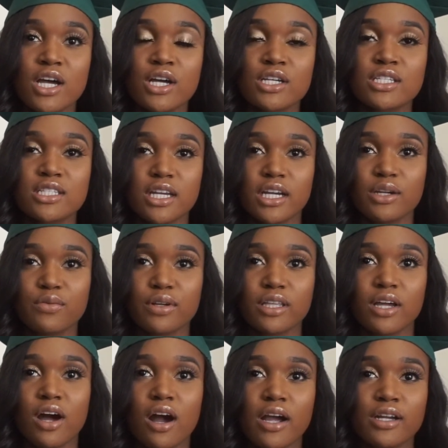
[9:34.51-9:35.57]
study really
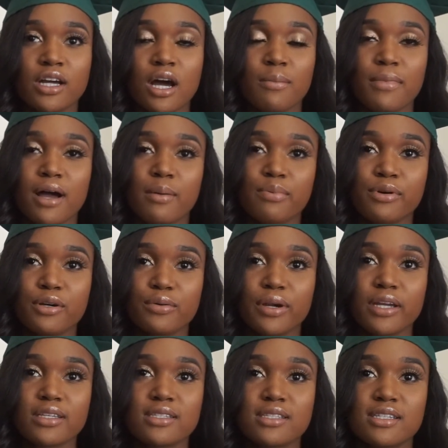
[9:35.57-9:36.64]
hard in all my
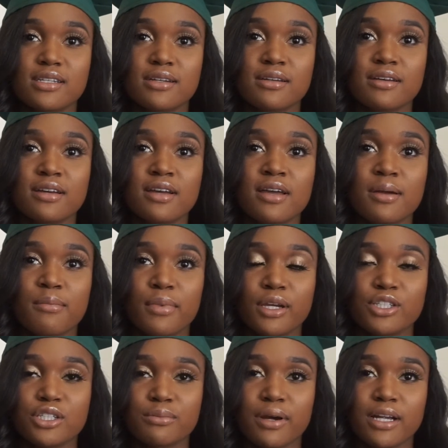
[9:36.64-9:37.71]
prereqs to make
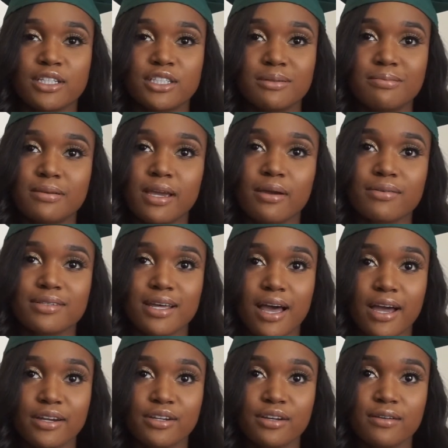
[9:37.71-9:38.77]
sure my GPA was
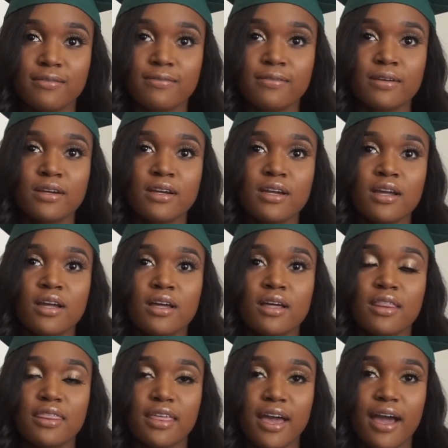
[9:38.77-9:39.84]
high enough
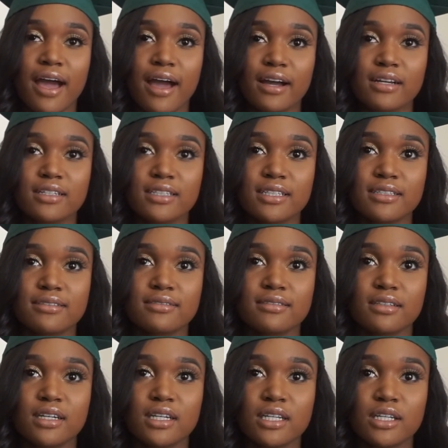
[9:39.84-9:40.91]
that I could
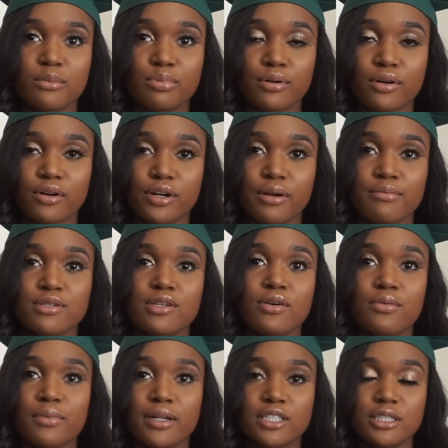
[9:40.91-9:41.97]
get in the program.
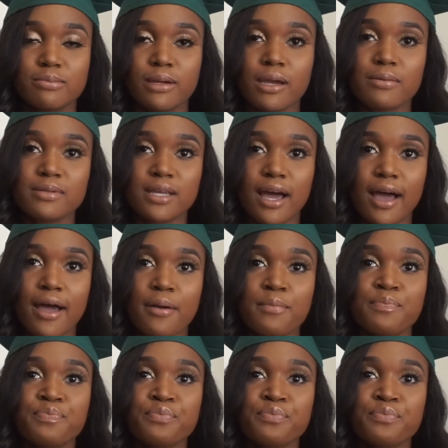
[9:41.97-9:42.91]
So my GPA was high,